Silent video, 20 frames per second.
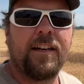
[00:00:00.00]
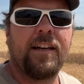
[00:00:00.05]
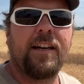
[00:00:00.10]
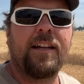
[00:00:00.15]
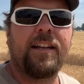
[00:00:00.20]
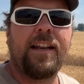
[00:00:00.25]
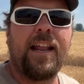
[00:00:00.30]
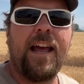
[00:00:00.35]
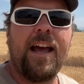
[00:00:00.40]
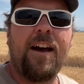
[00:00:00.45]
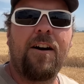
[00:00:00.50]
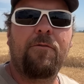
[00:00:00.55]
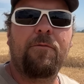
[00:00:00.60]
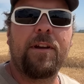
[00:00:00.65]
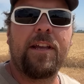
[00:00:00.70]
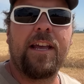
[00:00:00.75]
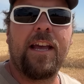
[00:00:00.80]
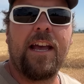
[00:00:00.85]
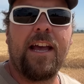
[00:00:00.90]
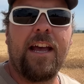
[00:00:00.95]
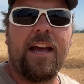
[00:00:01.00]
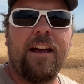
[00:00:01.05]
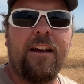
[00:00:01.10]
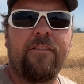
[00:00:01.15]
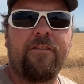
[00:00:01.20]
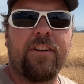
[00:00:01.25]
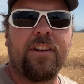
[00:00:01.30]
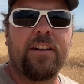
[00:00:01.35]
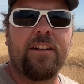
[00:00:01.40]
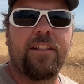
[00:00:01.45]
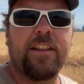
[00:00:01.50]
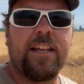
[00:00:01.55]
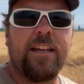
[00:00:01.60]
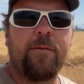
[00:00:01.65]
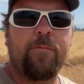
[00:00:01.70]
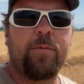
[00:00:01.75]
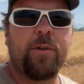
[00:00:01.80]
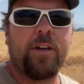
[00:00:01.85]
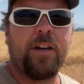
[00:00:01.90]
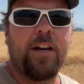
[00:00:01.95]
And now we have a
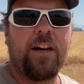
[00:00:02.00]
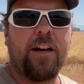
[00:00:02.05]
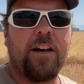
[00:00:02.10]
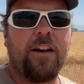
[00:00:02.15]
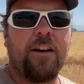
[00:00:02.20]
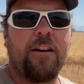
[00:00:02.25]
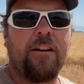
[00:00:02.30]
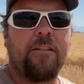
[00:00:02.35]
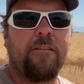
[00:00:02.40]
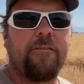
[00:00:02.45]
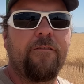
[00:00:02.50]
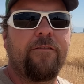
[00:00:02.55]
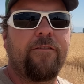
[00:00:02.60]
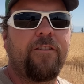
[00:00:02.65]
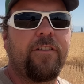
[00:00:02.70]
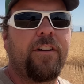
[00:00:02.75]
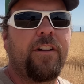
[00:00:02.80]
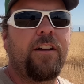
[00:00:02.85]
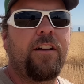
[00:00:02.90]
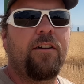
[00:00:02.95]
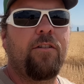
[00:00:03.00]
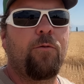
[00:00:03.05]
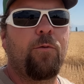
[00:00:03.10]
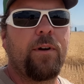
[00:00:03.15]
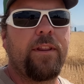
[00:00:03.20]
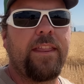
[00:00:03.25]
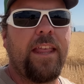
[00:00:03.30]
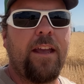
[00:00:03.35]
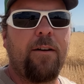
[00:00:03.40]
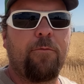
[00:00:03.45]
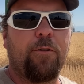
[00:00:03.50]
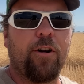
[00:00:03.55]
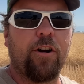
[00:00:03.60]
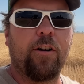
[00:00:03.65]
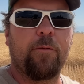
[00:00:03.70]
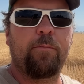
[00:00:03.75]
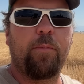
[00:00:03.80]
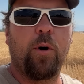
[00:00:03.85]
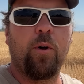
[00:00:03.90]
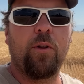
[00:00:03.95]
clip of when they
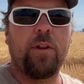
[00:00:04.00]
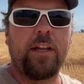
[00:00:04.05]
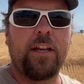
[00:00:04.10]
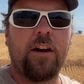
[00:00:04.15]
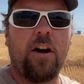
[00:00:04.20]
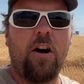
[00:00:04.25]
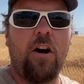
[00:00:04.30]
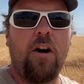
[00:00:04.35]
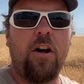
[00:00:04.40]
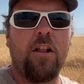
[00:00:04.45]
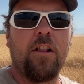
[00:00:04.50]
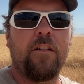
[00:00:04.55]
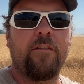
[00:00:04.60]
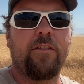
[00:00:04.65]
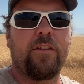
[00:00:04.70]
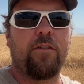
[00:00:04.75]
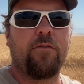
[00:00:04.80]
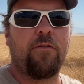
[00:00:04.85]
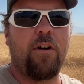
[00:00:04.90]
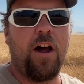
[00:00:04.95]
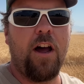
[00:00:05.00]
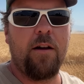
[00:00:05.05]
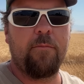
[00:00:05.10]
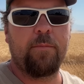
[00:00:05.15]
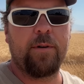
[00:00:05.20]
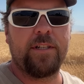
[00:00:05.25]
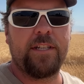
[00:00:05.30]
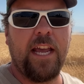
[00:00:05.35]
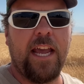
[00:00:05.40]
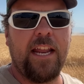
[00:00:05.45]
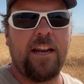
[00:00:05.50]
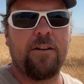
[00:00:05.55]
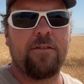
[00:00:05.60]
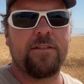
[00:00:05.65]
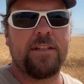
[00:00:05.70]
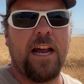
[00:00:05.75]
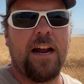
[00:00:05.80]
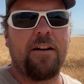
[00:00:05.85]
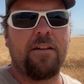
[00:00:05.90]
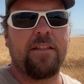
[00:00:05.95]
were pulling all of the rotten
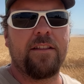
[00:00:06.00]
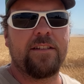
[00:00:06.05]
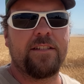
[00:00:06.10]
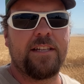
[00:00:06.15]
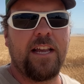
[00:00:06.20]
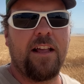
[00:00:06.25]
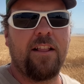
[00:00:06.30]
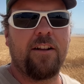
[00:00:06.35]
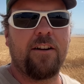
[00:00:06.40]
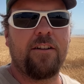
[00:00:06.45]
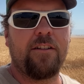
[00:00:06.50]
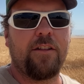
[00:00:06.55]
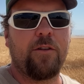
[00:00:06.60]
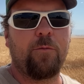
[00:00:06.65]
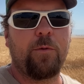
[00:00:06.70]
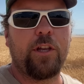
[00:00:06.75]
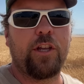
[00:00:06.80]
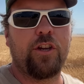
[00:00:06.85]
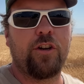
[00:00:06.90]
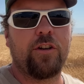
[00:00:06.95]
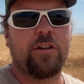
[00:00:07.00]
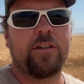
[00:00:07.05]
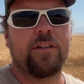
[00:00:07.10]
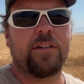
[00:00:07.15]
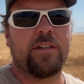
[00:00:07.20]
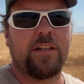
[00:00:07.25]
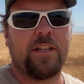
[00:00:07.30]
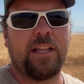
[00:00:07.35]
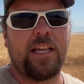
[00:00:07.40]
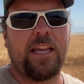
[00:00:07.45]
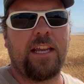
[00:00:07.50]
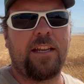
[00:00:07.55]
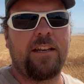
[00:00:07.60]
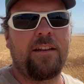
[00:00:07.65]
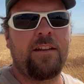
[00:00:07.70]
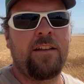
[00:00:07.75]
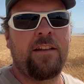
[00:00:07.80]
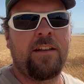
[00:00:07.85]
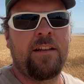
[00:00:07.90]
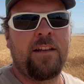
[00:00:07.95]
potatoes out of the cellar that we couldn't
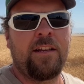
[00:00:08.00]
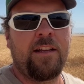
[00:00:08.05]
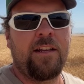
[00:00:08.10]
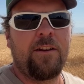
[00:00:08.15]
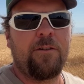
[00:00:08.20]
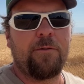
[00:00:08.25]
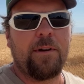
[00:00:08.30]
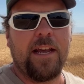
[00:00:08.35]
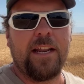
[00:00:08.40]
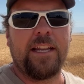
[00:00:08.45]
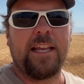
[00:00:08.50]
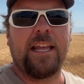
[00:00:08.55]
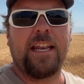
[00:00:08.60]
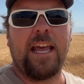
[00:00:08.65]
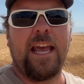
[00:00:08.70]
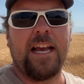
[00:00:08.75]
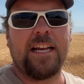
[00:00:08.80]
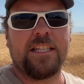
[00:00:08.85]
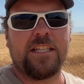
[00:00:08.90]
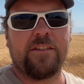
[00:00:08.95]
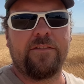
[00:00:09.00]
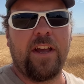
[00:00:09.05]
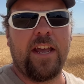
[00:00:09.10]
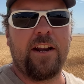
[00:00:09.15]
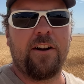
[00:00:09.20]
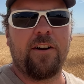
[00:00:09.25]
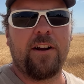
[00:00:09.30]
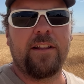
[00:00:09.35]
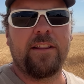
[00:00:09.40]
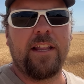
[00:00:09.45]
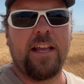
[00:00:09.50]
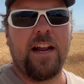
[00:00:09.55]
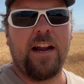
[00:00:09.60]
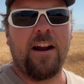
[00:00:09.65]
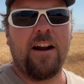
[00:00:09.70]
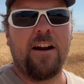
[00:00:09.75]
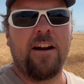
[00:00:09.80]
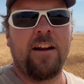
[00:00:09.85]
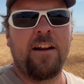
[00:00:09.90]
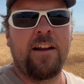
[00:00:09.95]
clean. We had to get an excavator in
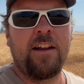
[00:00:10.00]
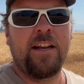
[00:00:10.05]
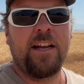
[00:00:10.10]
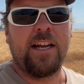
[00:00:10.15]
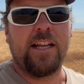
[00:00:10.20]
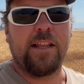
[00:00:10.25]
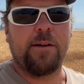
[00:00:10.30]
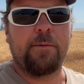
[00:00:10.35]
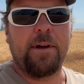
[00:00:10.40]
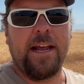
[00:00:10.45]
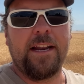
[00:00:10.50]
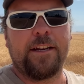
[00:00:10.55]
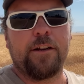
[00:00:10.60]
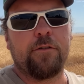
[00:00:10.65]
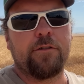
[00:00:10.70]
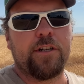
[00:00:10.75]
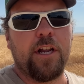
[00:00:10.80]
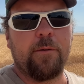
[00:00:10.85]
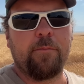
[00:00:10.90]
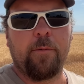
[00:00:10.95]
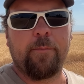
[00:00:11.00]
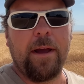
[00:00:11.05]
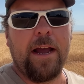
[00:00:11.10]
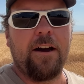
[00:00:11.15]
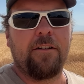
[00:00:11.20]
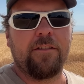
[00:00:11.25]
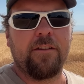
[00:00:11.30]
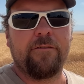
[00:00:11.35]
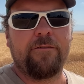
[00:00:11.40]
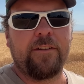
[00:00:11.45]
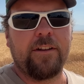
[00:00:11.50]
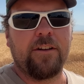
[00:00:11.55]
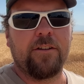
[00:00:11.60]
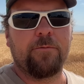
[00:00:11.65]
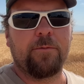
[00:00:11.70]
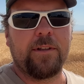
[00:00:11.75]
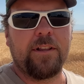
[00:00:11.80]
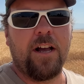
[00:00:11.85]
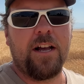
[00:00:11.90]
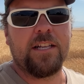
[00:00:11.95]
there, and then we had to go dump them out in the
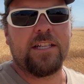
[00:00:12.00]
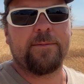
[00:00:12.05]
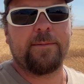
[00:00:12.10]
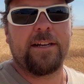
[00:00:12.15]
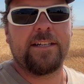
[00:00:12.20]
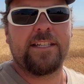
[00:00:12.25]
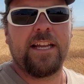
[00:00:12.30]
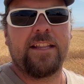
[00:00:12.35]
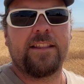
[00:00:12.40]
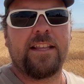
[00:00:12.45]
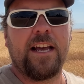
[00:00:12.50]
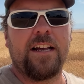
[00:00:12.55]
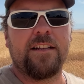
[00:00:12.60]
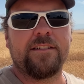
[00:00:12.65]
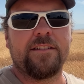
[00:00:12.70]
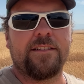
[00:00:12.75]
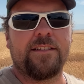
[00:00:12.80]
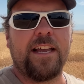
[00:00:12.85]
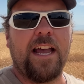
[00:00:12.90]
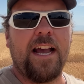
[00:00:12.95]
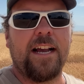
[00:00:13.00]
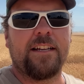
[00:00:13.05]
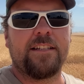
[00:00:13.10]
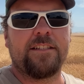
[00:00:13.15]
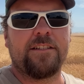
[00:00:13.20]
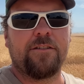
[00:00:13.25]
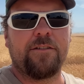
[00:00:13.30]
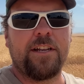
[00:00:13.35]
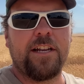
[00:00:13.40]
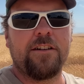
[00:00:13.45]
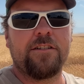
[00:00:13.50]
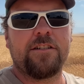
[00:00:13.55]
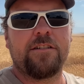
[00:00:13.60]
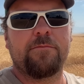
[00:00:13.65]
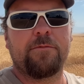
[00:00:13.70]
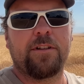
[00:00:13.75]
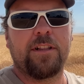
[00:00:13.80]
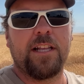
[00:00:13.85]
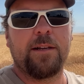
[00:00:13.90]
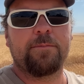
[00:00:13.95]
field. We lost about ten thousand sacks. So here's
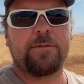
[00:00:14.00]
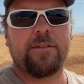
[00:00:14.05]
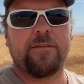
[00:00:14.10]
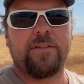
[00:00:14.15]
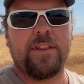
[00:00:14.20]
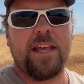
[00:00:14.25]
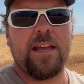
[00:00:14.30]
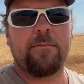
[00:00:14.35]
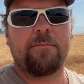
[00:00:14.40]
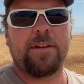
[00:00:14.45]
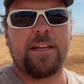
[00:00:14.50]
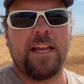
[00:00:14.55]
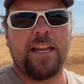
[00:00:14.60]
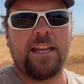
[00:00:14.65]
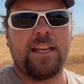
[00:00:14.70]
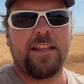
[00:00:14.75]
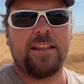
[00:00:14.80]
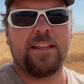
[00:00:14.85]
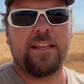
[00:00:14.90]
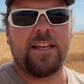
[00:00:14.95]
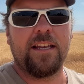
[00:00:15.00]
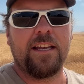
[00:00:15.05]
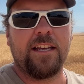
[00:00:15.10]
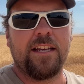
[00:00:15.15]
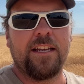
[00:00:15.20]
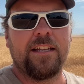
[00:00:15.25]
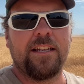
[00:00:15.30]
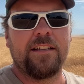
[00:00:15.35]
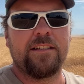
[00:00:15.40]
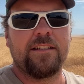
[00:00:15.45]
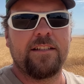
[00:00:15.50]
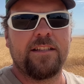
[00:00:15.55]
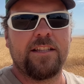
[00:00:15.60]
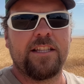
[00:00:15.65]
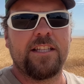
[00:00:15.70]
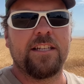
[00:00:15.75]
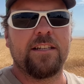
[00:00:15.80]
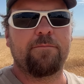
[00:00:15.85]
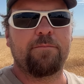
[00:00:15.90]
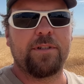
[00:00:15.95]
some clips of them getting the,
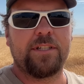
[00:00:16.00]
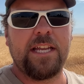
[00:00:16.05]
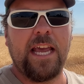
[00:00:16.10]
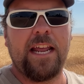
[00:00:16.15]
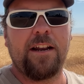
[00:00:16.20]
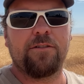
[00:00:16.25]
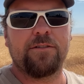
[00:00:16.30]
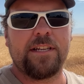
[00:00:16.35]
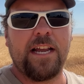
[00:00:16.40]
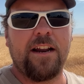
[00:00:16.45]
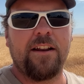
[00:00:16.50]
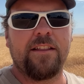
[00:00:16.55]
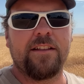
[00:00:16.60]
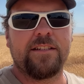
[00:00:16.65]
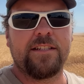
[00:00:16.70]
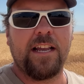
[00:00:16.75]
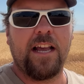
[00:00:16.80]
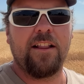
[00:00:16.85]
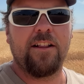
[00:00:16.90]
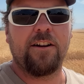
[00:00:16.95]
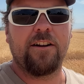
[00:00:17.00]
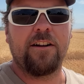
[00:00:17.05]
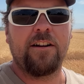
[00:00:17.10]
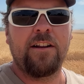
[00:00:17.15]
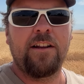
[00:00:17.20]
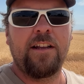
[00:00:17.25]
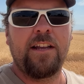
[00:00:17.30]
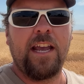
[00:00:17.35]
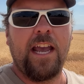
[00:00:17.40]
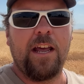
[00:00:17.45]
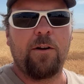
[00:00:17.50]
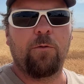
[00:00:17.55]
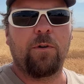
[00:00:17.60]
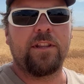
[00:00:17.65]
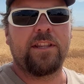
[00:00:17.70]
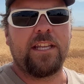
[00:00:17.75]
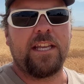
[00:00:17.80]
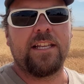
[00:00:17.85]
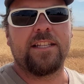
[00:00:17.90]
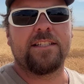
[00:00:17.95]
the potatoes out of the cellar and
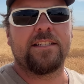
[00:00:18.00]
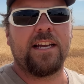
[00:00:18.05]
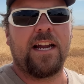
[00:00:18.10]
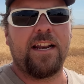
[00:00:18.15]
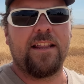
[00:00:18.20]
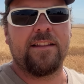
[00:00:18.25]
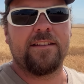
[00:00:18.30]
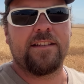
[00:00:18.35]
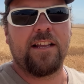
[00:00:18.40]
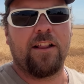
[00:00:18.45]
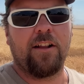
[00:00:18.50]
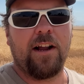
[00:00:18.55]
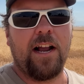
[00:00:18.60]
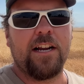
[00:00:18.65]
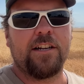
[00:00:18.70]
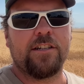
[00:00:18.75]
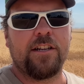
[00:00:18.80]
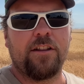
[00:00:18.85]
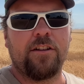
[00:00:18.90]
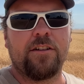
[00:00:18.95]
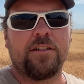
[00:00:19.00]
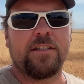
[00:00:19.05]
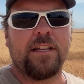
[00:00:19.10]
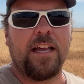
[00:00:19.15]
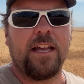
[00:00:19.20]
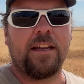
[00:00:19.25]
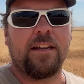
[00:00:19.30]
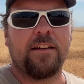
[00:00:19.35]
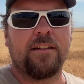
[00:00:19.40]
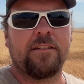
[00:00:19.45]
what the inside of the cellar actually looks like.